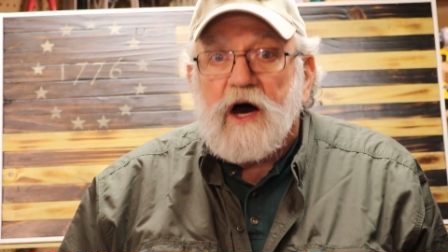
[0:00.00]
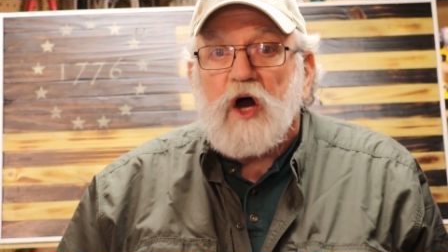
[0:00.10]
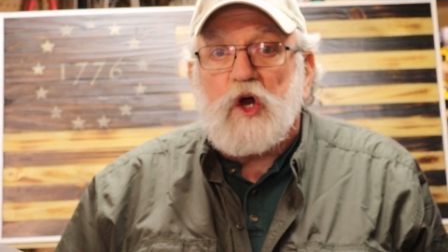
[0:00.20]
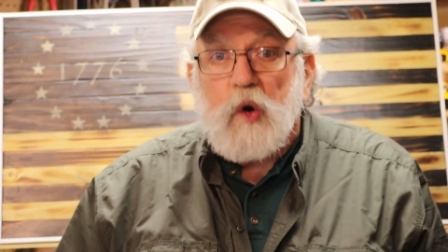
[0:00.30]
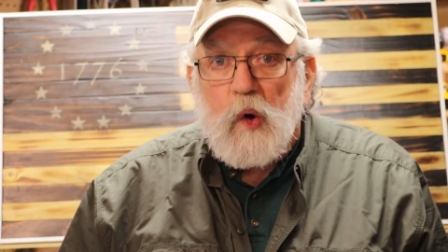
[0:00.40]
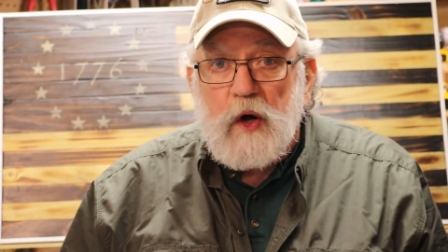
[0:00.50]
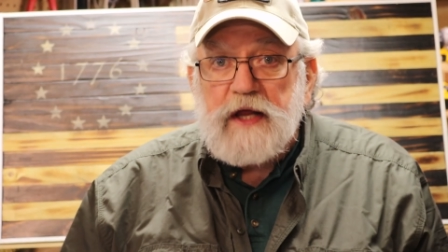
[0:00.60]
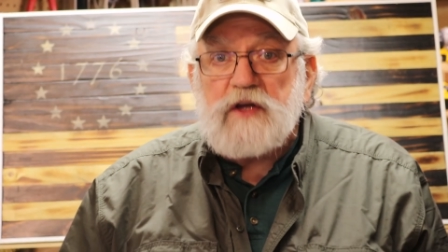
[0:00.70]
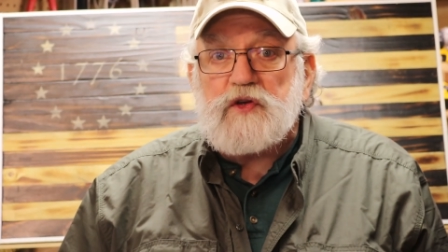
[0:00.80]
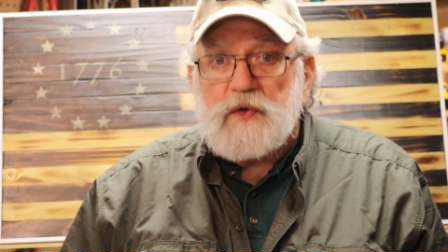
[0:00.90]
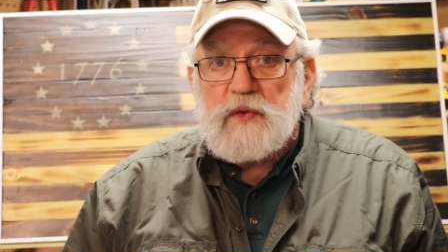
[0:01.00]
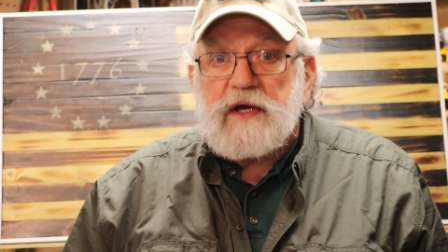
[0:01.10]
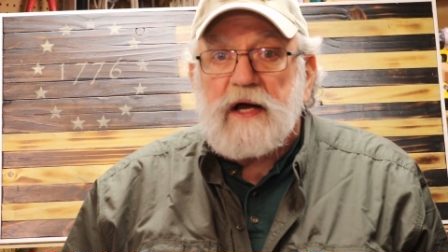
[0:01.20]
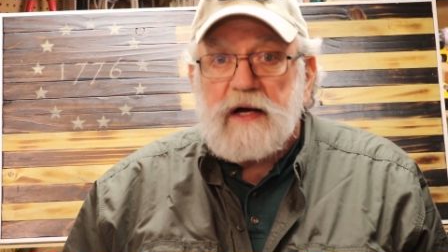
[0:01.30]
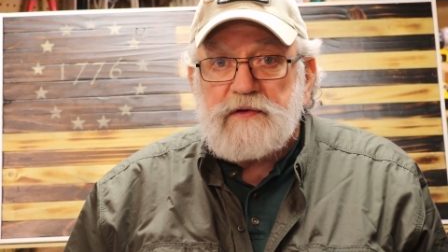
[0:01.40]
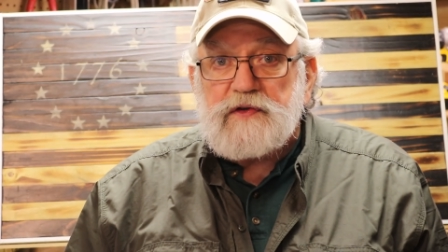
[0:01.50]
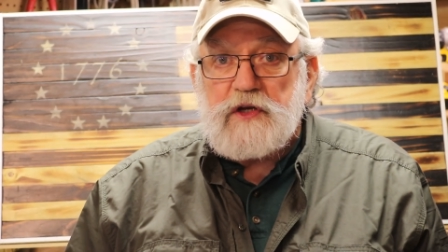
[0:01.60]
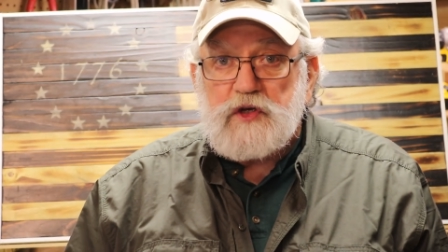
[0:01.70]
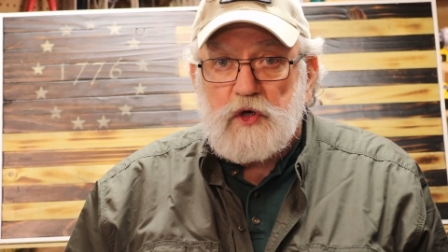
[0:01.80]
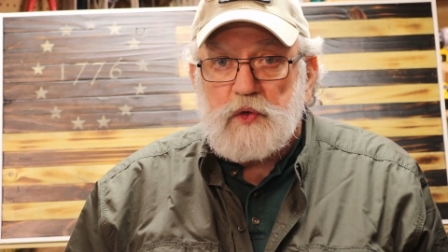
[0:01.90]
according to the
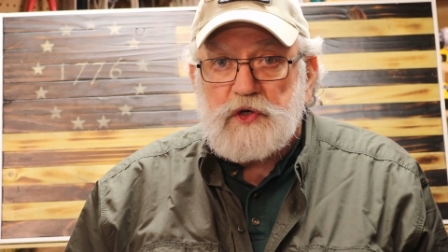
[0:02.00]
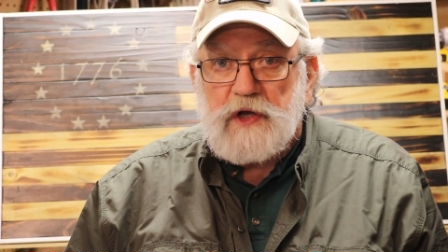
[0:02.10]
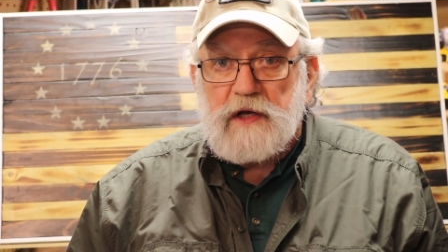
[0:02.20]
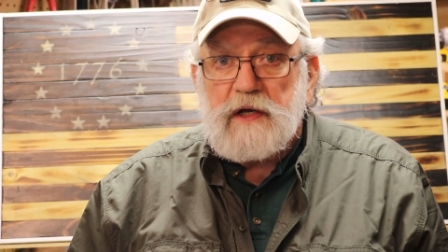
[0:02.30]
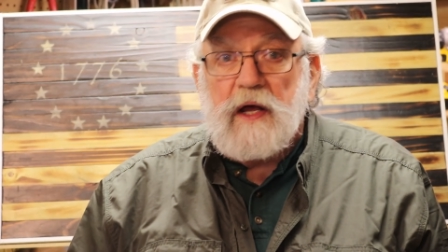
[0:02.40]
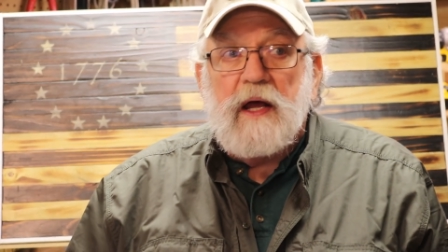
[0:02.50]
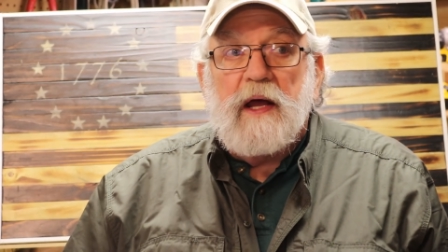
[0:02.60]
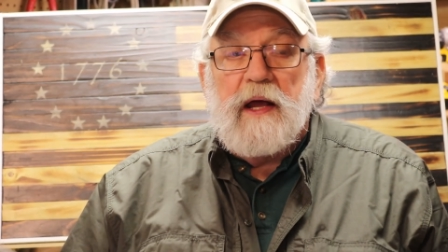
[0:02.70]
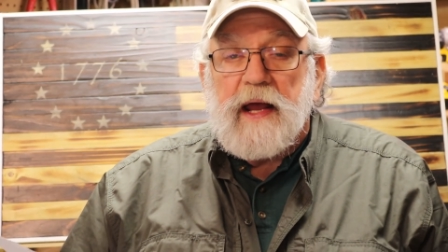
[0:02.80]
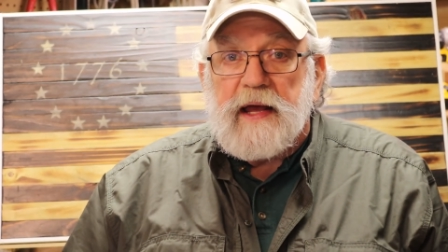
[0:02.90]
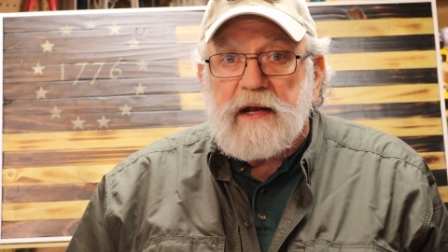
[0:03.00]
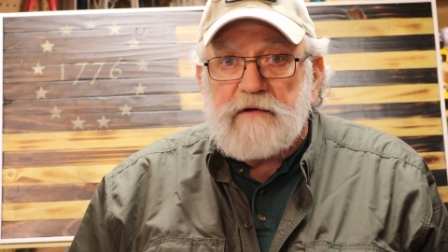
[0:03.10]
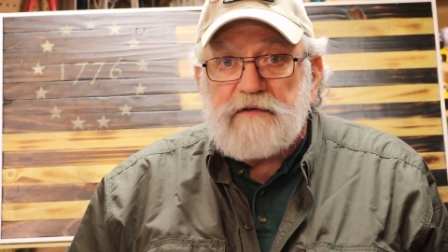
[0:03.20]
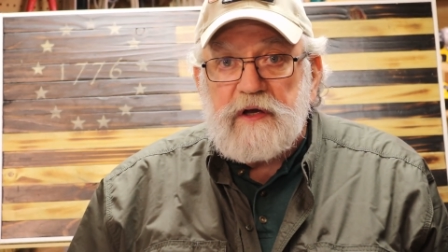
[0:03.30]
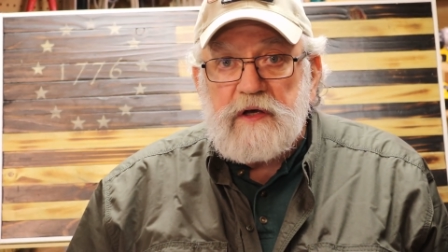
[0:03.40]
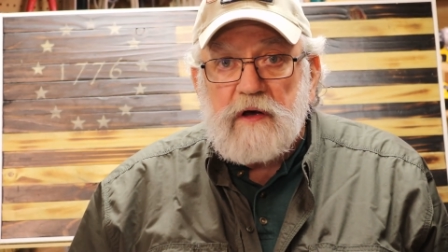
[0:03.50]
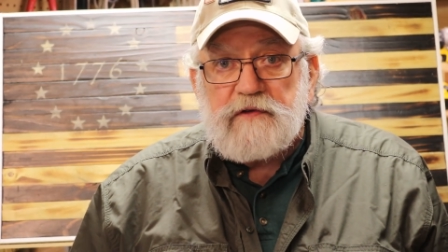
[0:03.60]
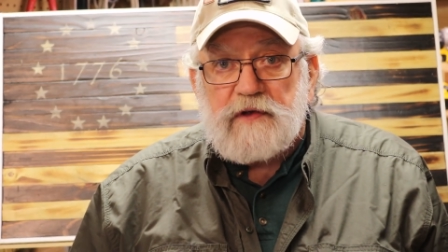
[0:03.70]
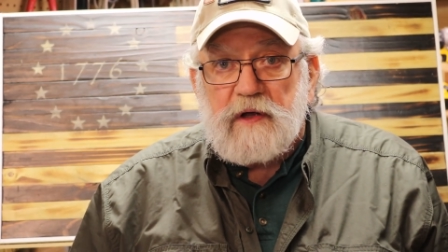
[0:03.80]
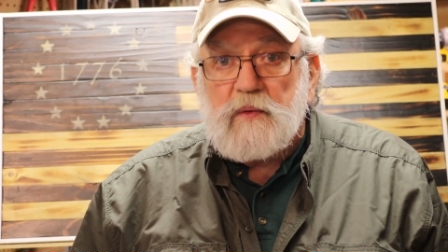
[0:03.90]
Constitution, and if it
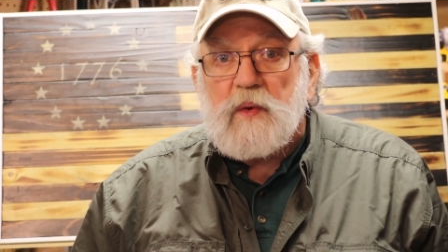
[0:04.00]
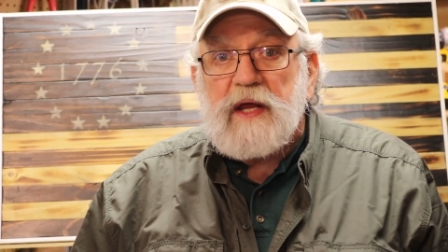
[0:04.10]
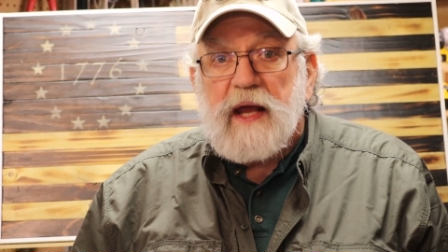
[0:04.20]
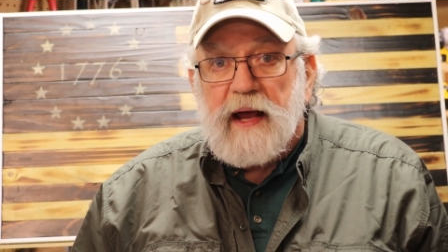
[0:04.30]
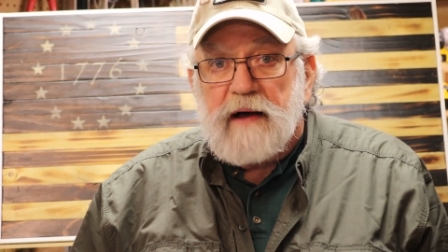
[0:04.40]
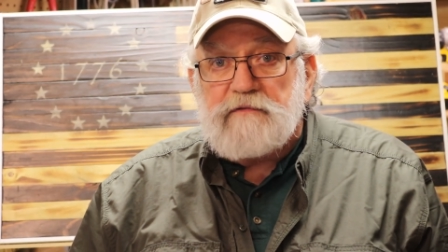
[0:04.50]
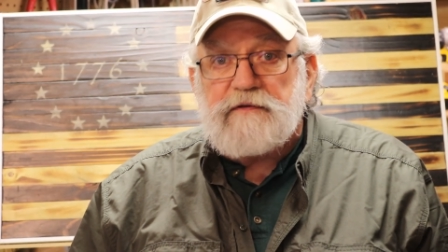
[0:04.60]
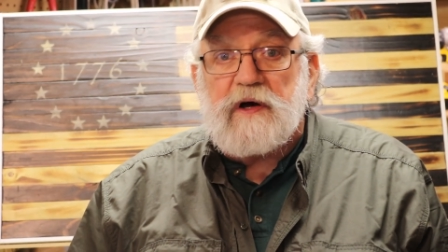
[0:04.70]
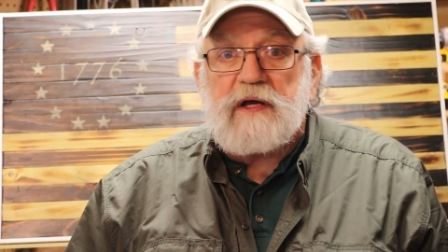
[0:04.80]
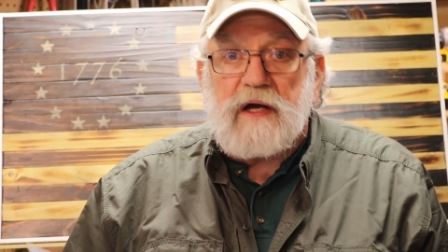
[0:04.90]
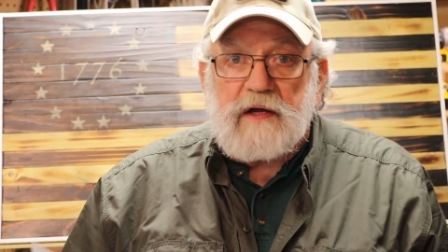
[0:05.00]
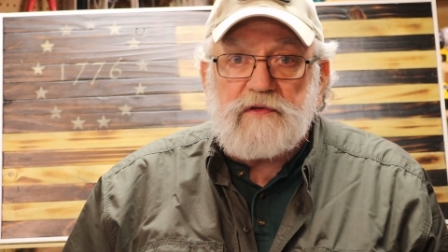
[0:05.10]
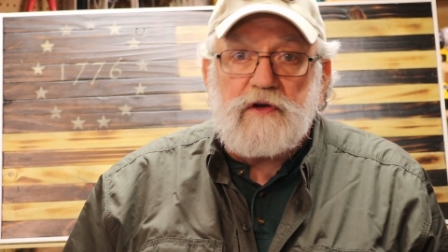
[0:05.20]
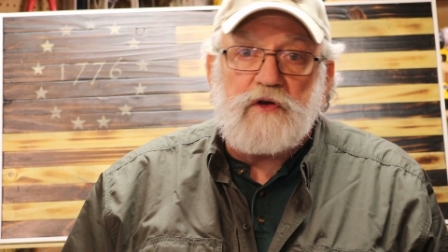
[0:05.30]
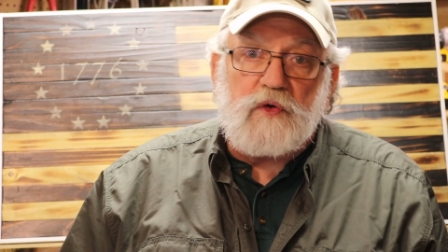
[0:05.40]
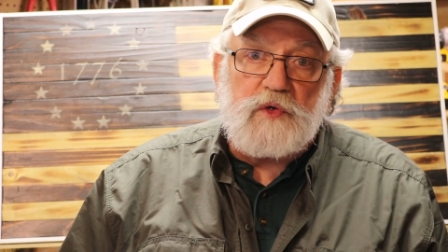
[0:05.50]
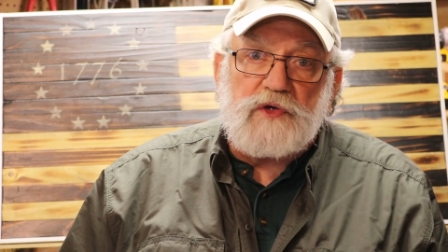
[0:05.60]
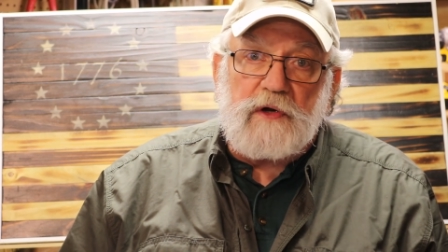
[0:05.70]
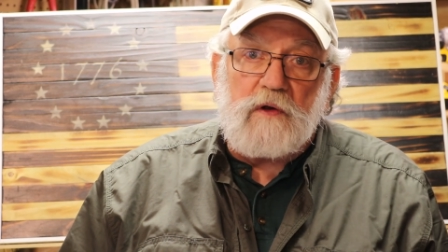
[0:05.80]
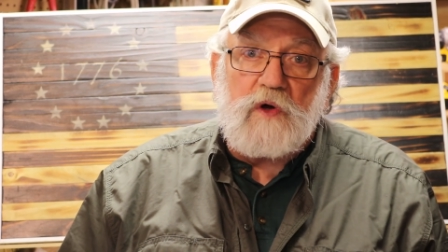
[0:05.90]
doesn't, we have a
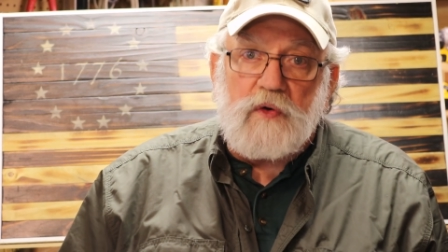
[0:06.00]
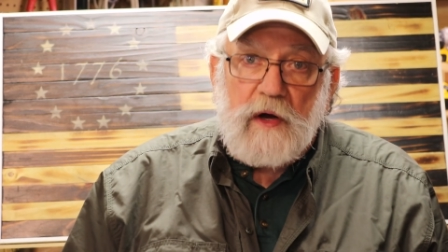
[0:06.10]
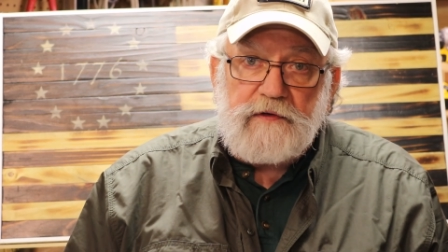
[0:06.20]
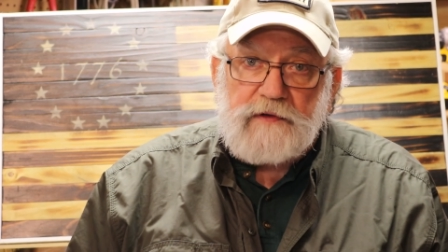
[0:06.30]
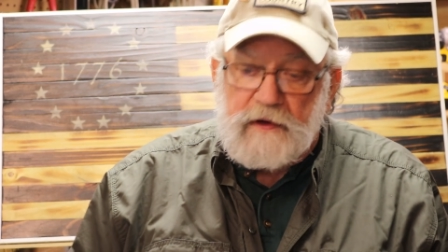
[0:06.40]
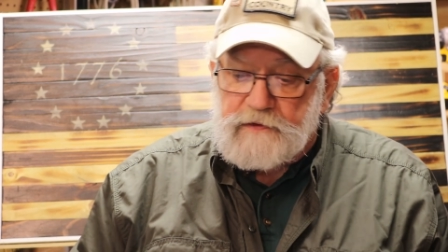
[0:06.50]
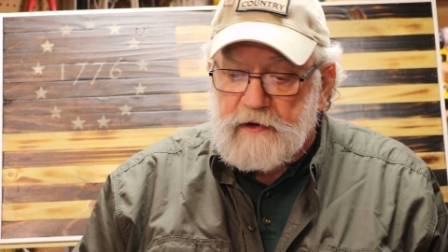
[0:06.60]
constitutional crisis.